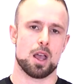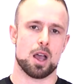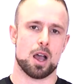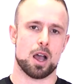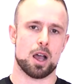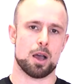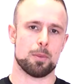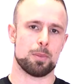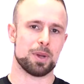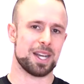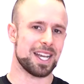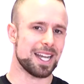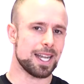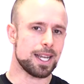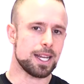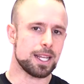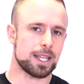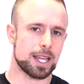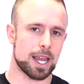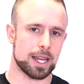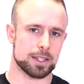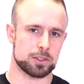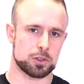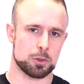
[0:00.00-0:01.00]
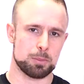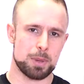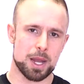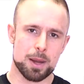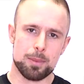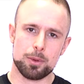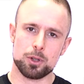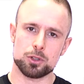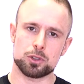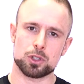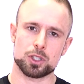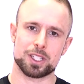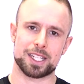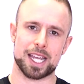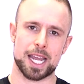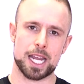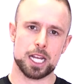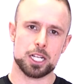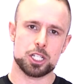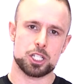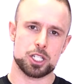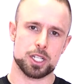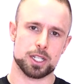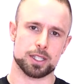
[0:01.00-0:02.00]
But in any case, to be able to
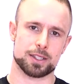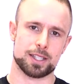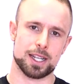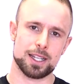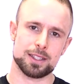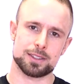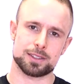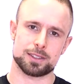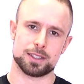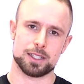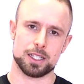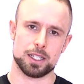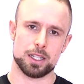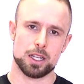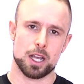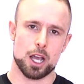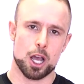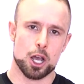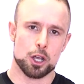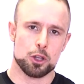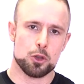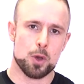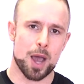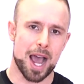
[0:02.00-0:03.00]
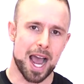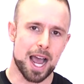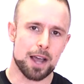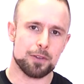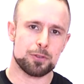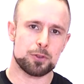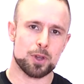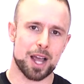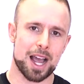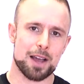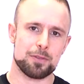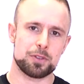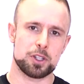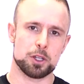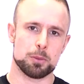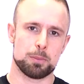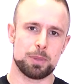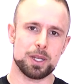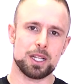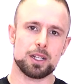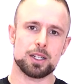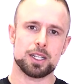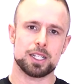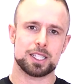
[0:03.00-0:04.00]
gauge the intensity, you have to have the
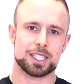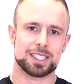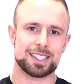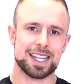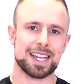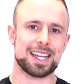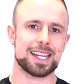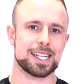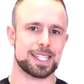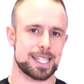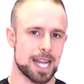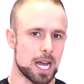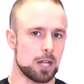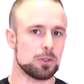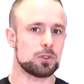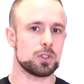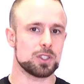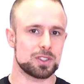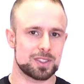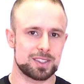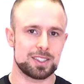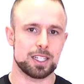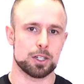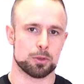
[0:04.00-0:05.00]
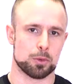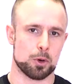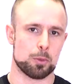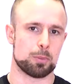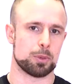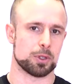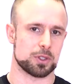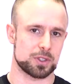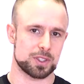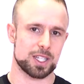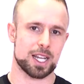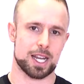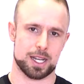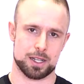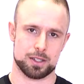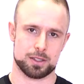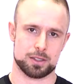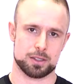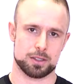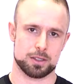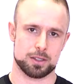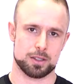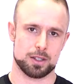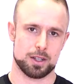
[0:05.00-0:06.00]
ability to take it down to 0%.
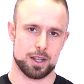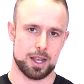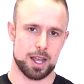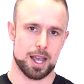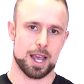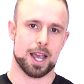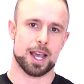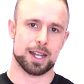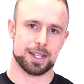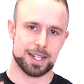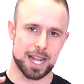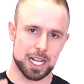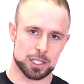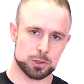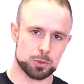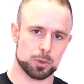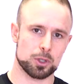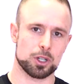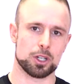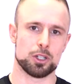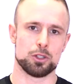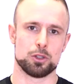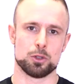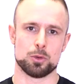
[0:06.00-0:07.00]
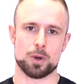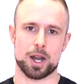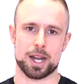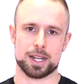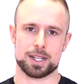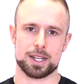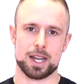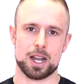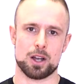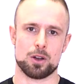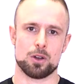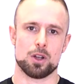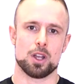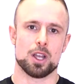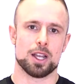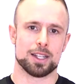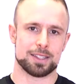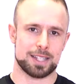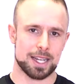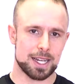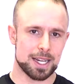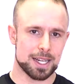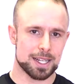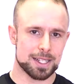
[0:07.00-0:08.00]
And that's what we're going to do right now.
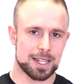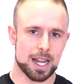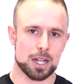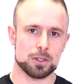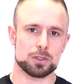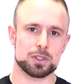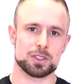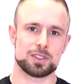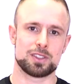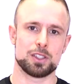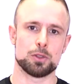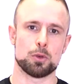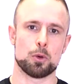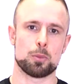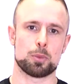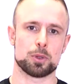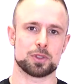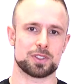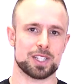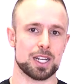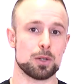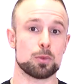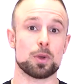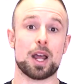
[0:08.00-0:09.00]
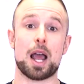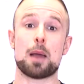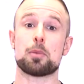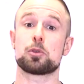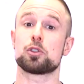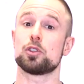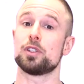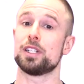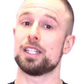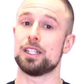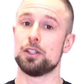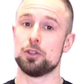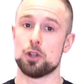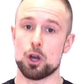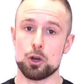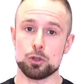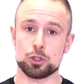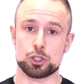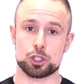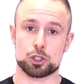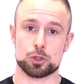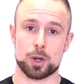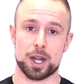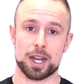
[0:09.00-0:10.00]
Taking it down to 0% with absolutely no
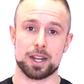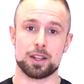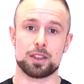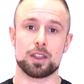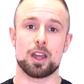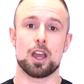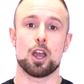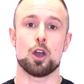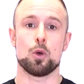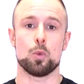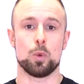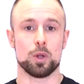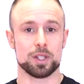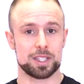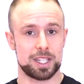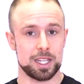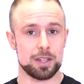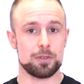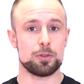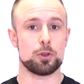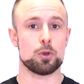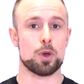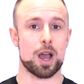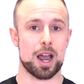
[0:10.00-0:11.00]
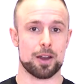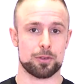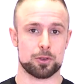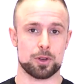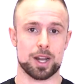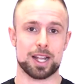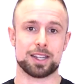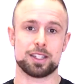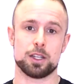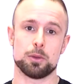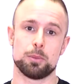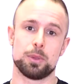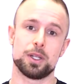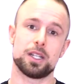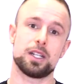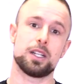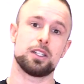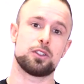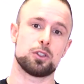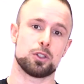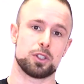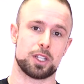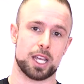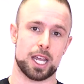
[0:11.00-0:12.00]
strength will give you after that the
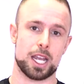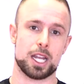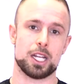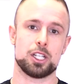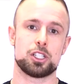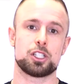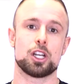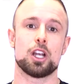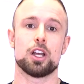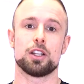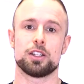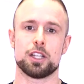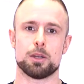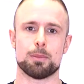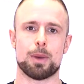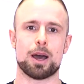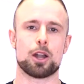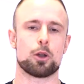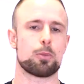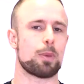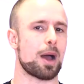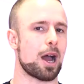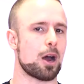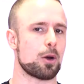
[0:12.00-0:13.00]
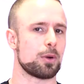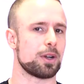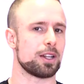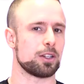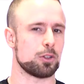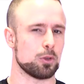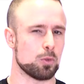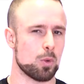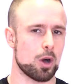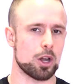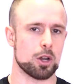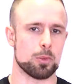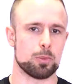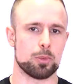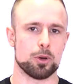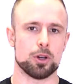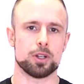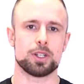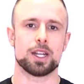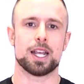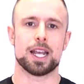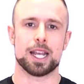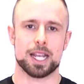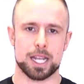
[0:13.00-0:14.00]
ability to gauge the amount of power that you want to
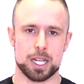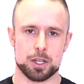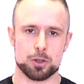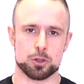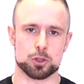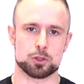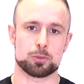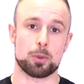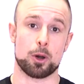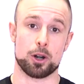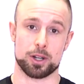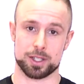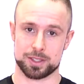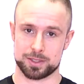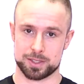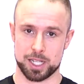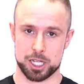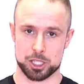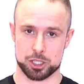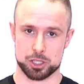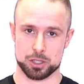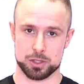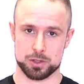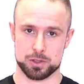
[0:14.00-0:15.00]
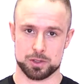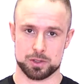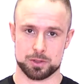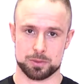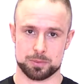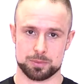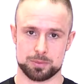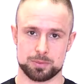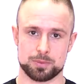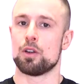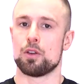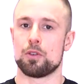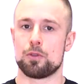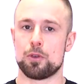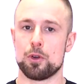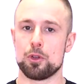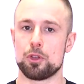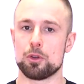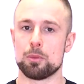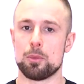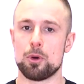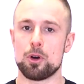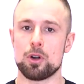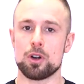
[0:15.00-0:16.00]
put in your sparring sessions.
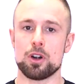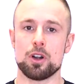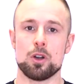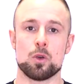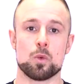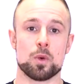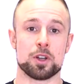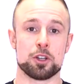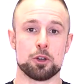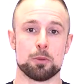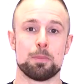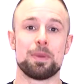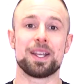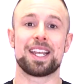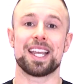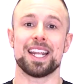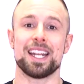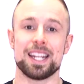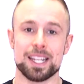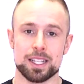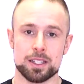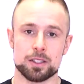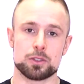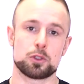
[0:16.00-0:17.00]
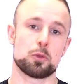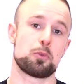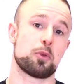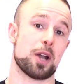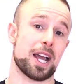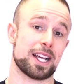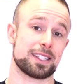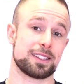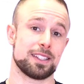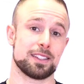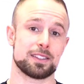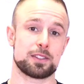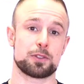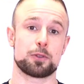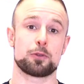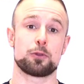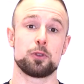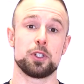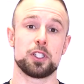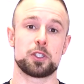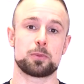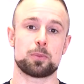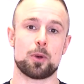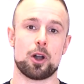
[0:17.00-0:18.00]
Furthermore, when you're beginning to practice
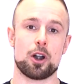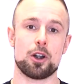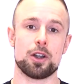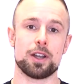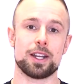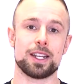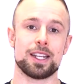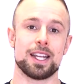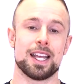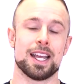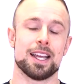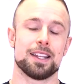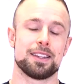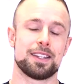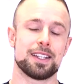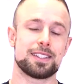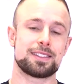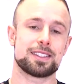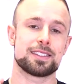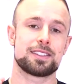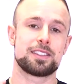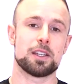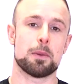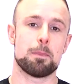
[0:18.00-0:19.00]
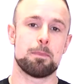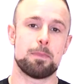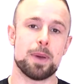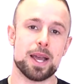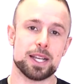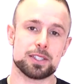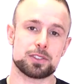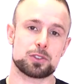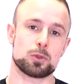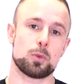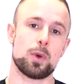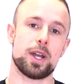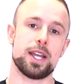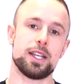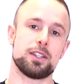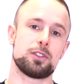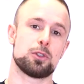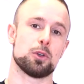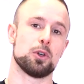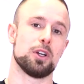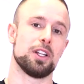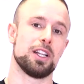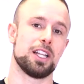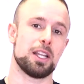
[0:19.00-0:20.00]
free sparring, this is the best way
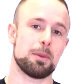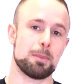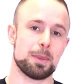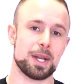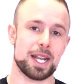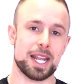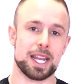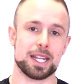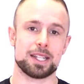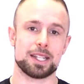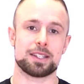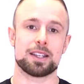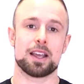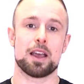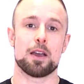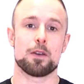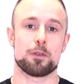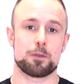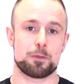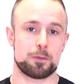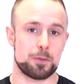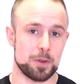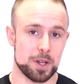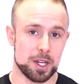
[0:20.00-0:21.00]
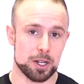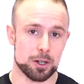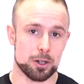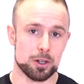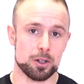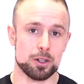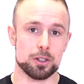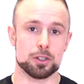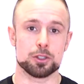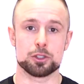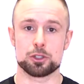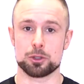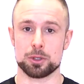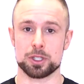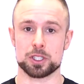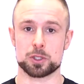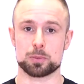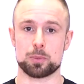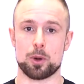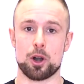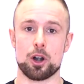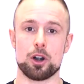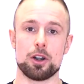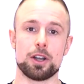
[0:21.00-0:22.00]
to eliminate fear during
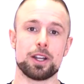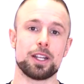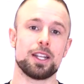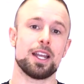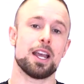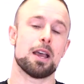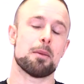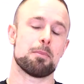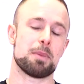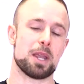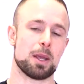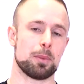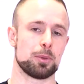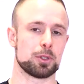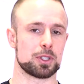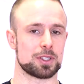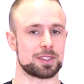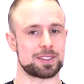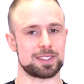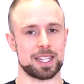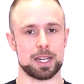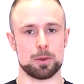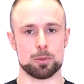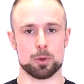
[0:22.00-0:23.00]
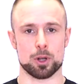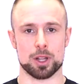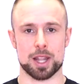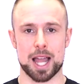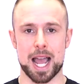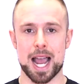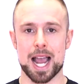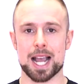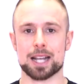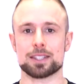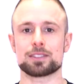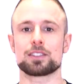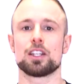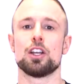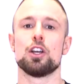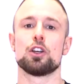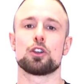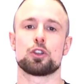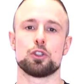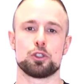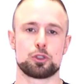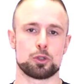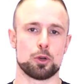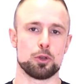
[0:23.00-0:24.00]
sparring, be able to stay relaxed,
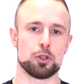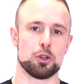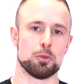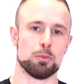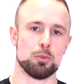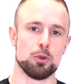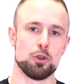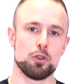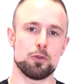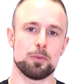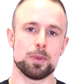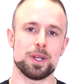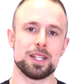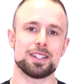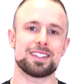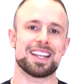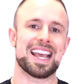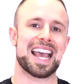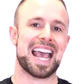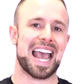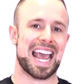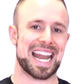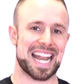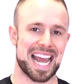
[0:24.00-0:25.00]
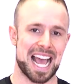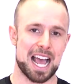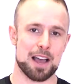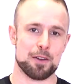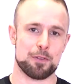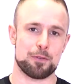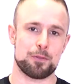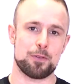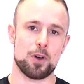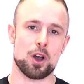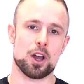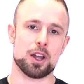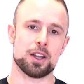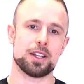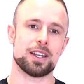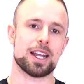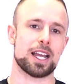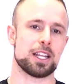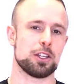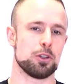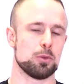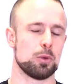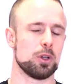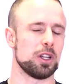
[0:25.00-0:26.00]
control your movement, and have fun,
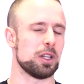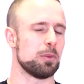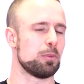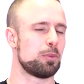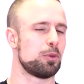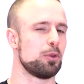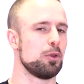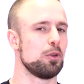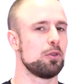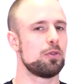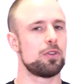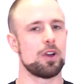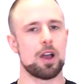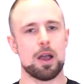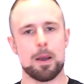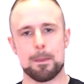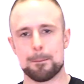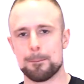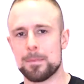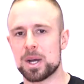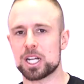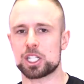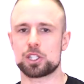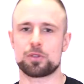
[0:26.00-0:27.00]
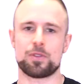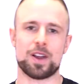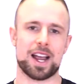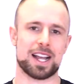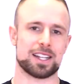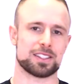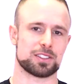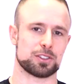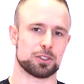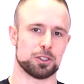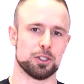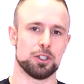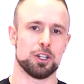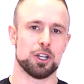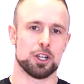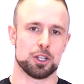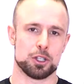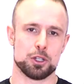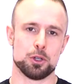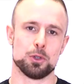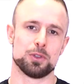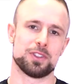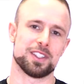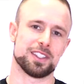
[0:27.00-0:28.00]
and you will improve much faster
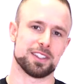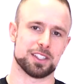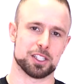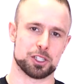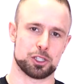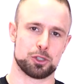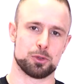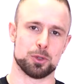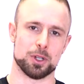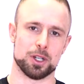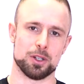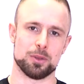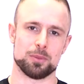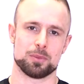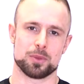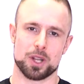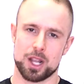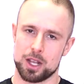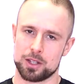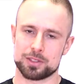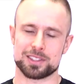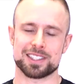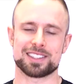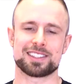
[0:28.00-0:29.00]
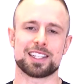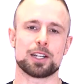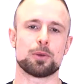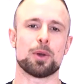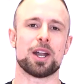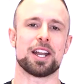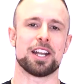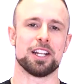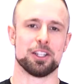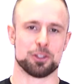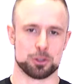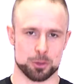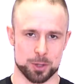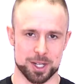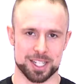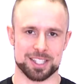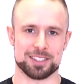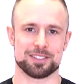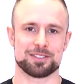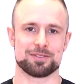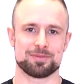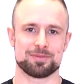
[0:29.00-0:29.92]
using this drill. So let's get right into it.